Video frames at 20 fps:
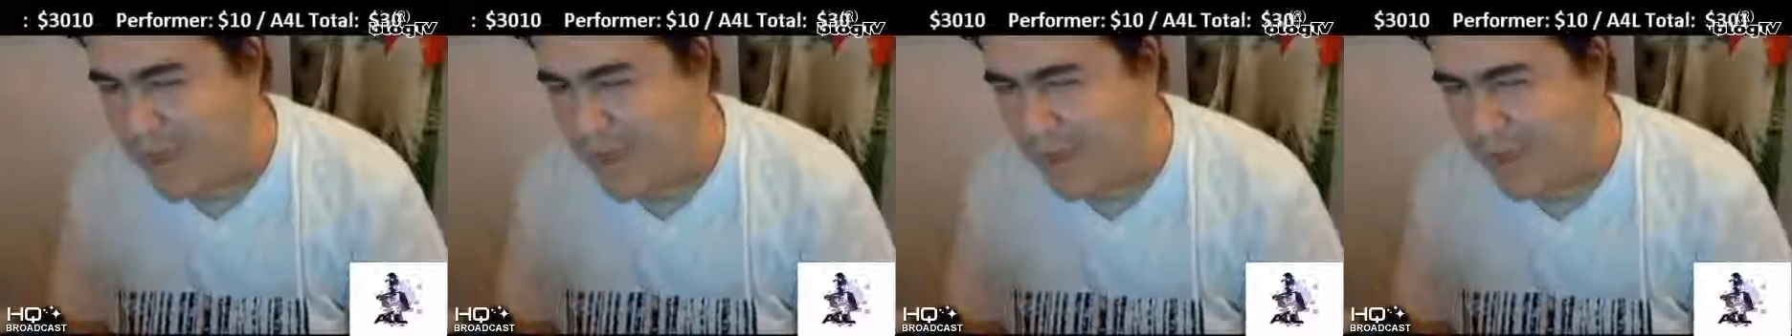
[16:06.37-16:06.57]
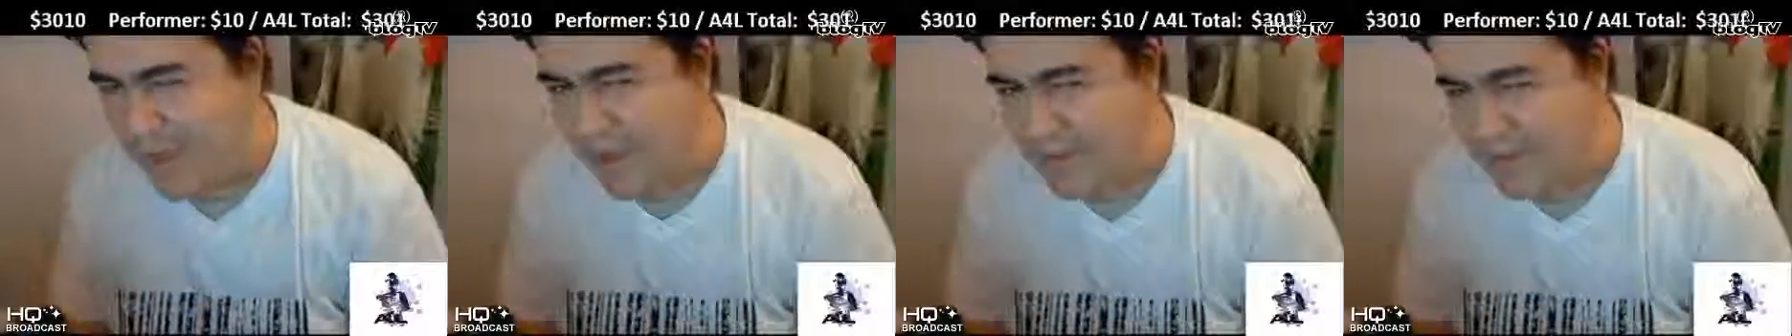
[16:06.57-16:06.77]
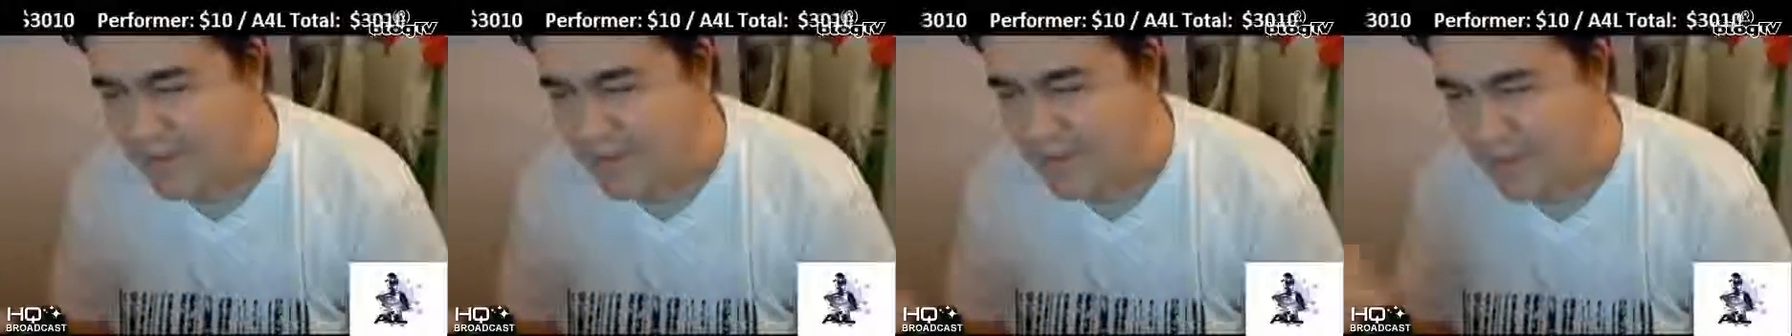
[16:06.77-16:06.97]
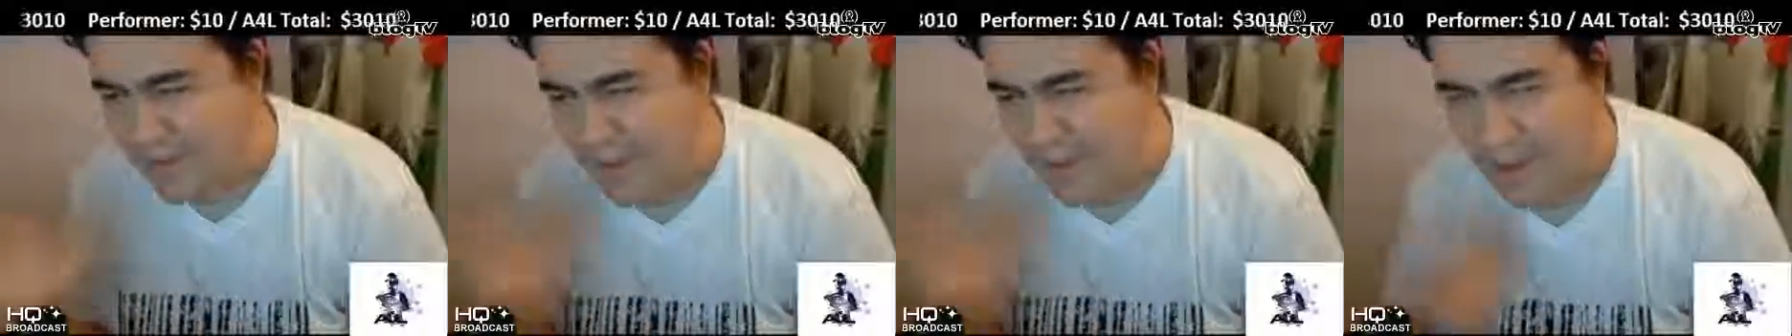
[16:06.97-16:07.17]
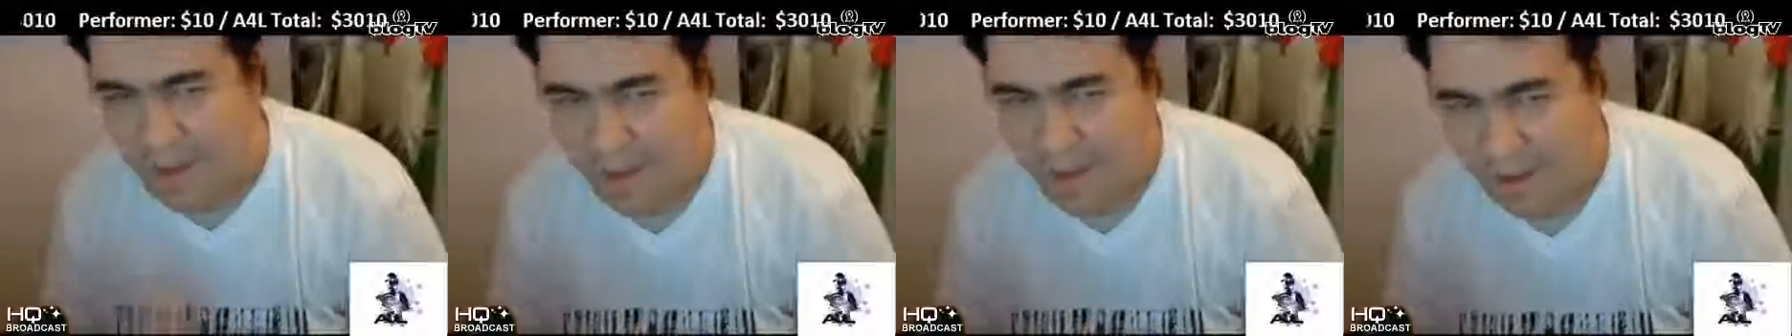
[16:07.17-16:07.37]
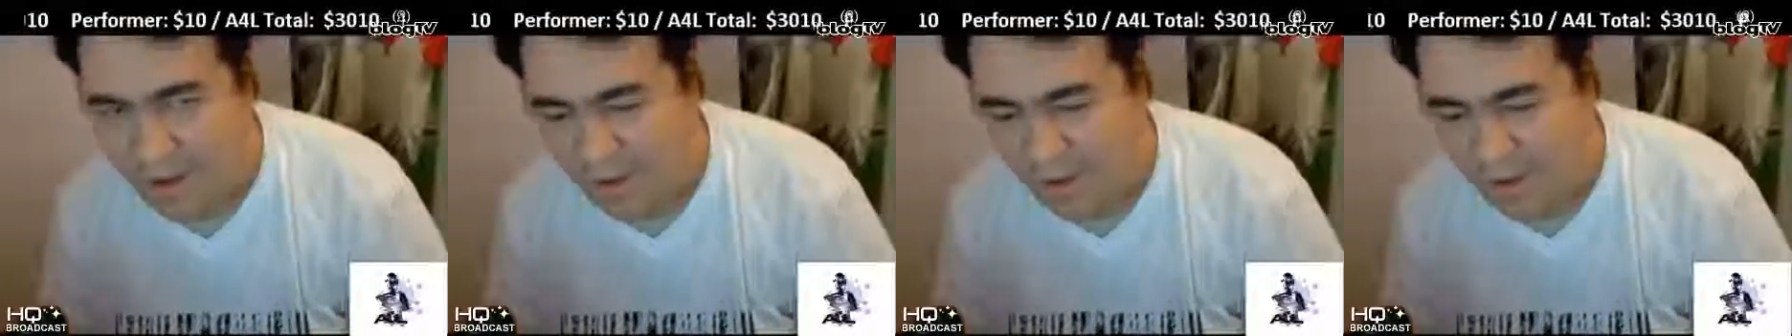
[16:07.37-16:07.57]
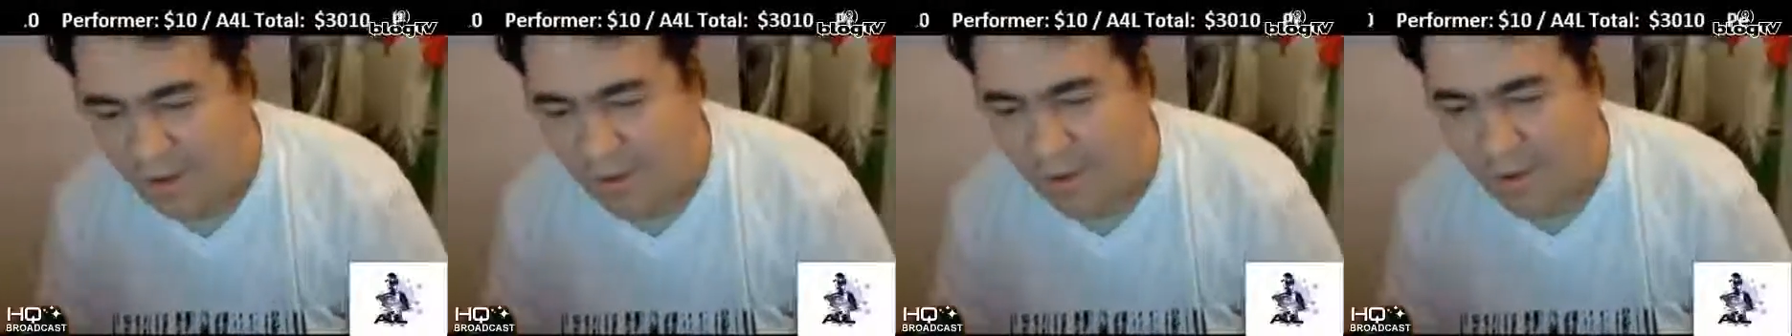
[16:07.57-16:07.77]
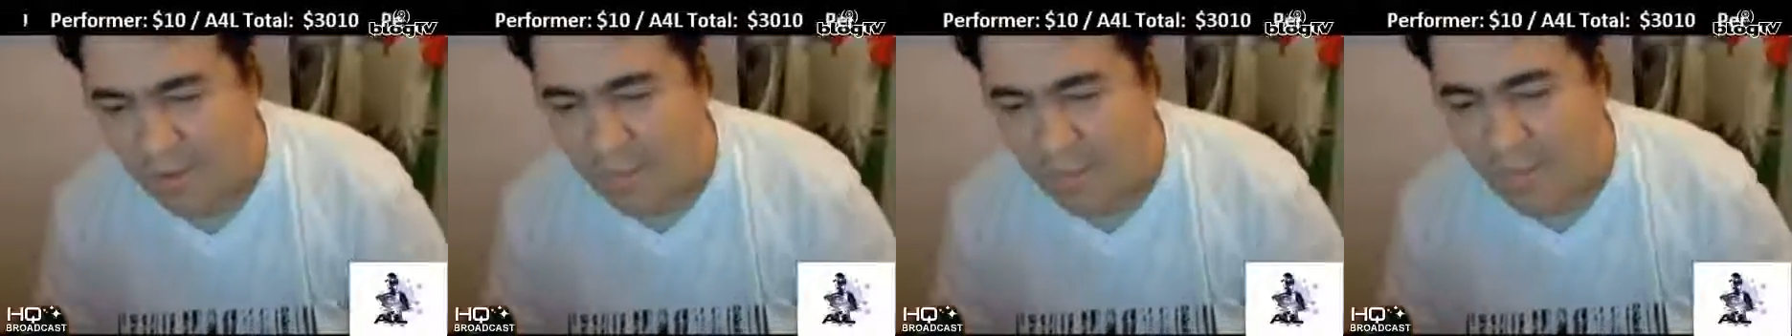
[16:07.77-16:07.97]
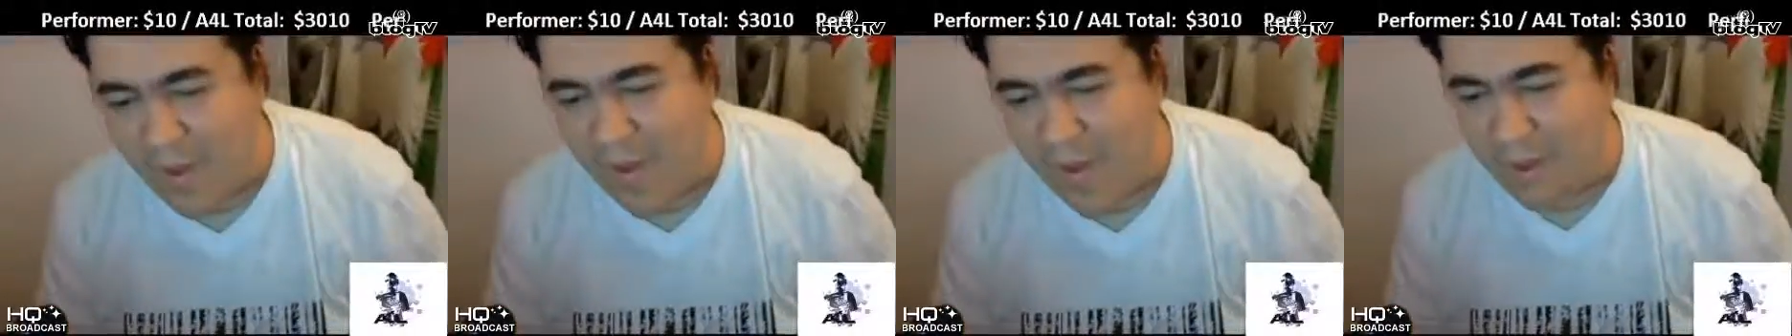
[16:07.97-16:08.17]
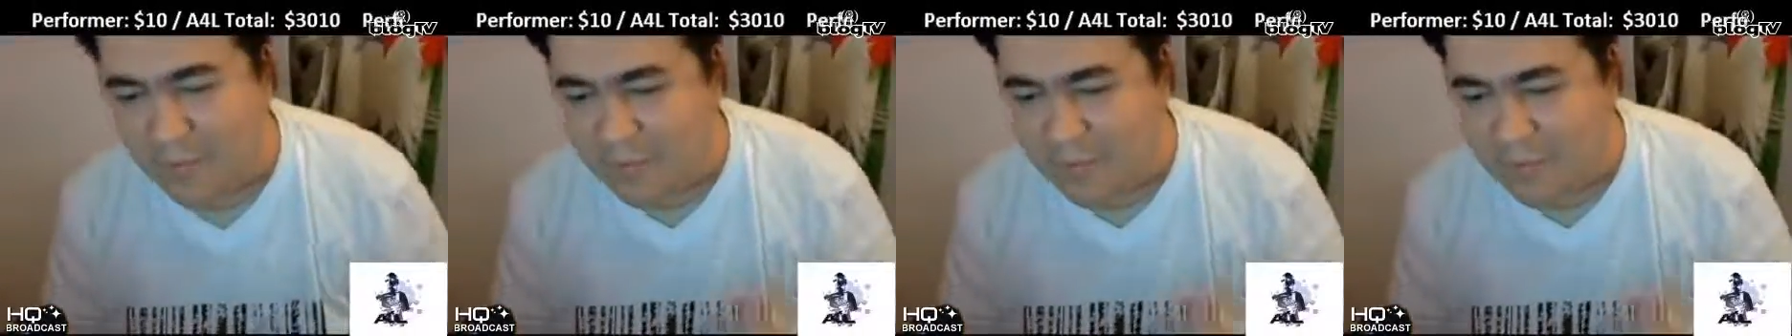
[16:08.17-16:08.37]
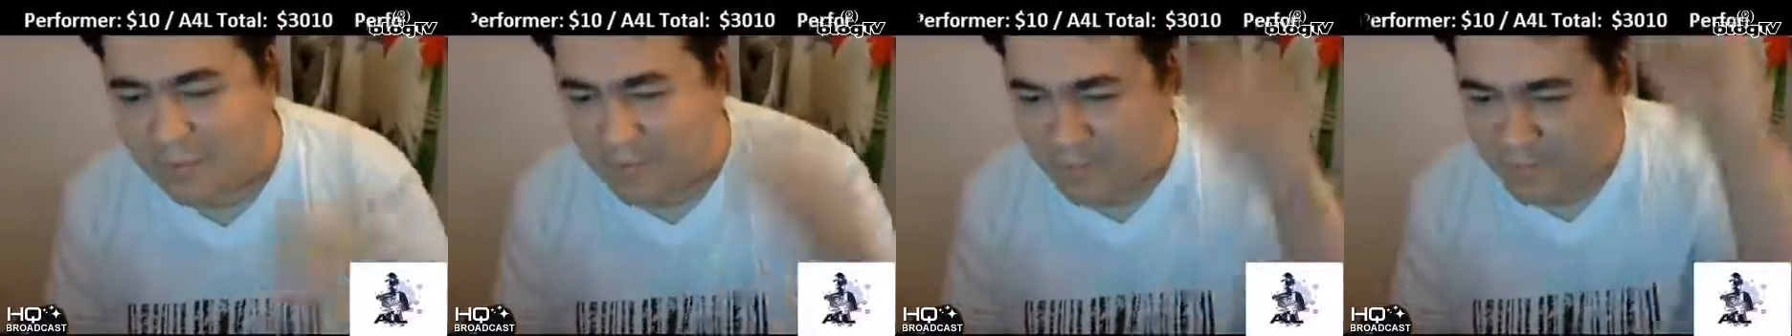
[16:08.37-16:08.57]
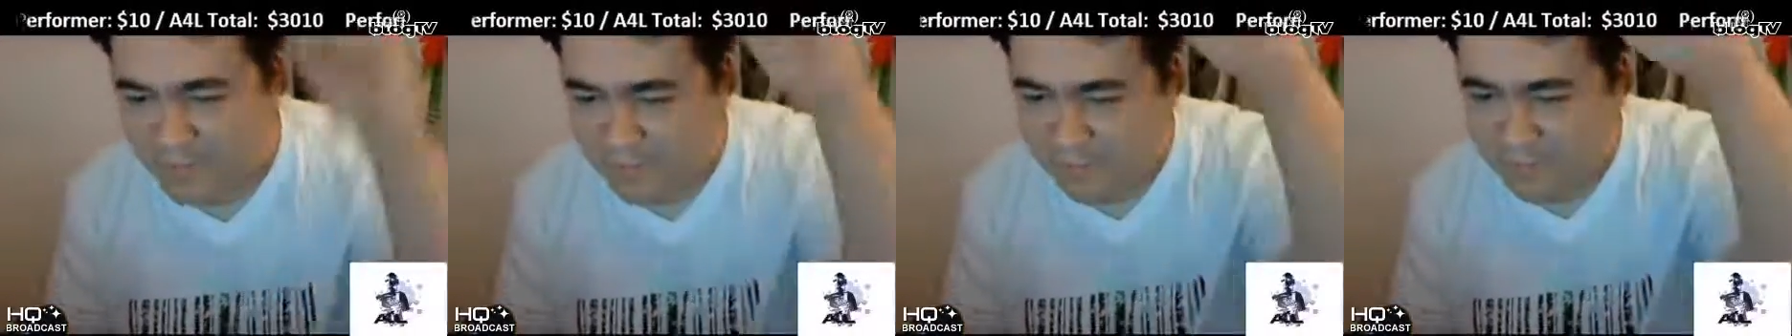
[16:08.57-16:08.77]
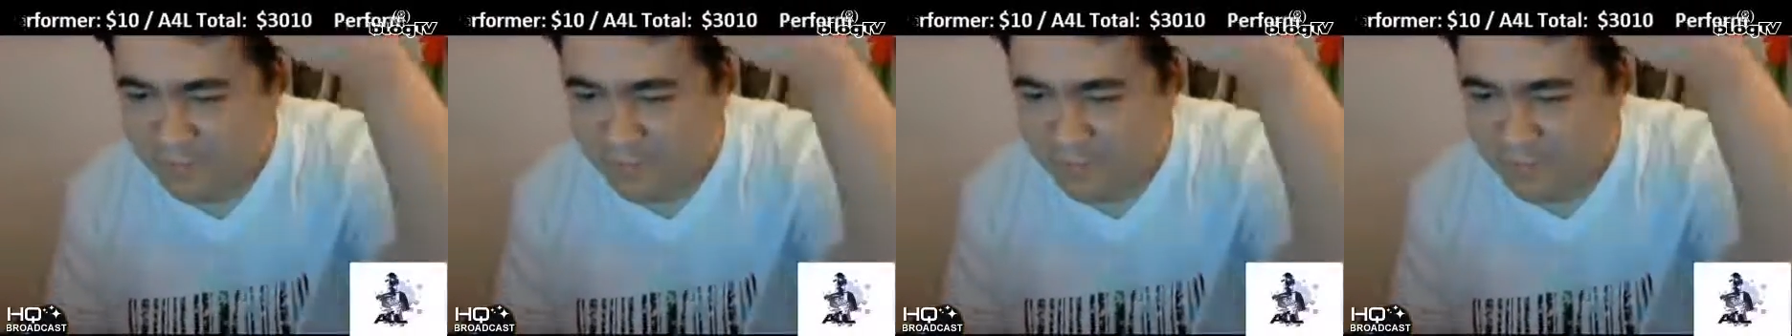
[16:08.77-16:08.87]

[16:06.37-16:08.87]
is all about.